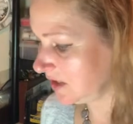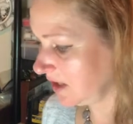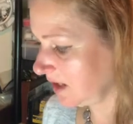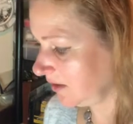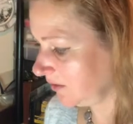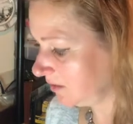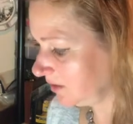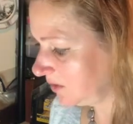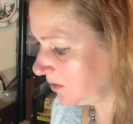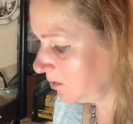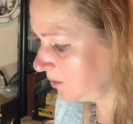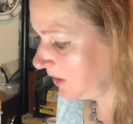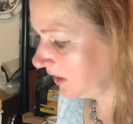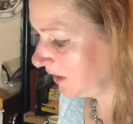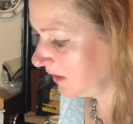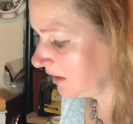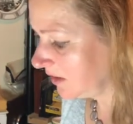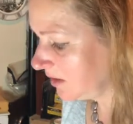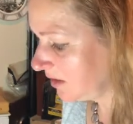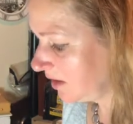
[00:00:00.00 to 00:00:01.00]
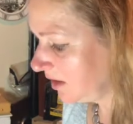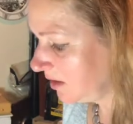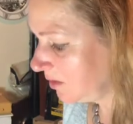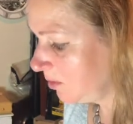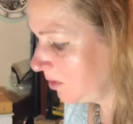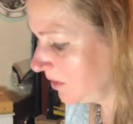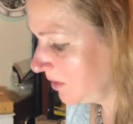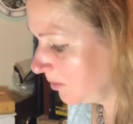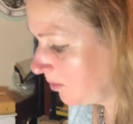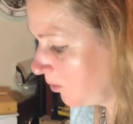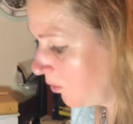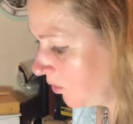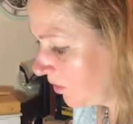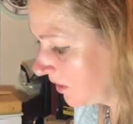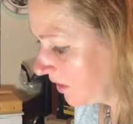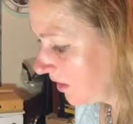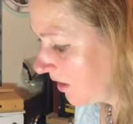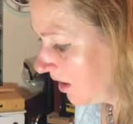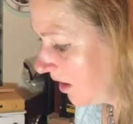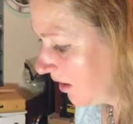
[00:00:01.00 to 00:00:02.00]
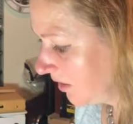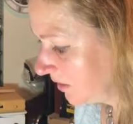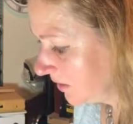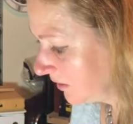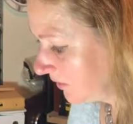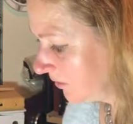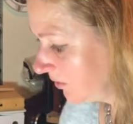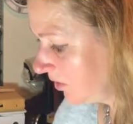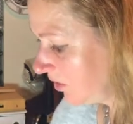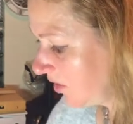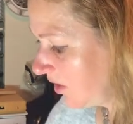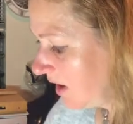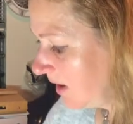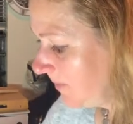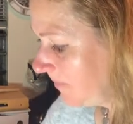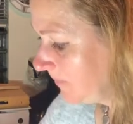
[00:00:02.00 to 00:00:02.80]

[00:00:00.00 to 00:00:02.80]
I want to make it a little bit more colorful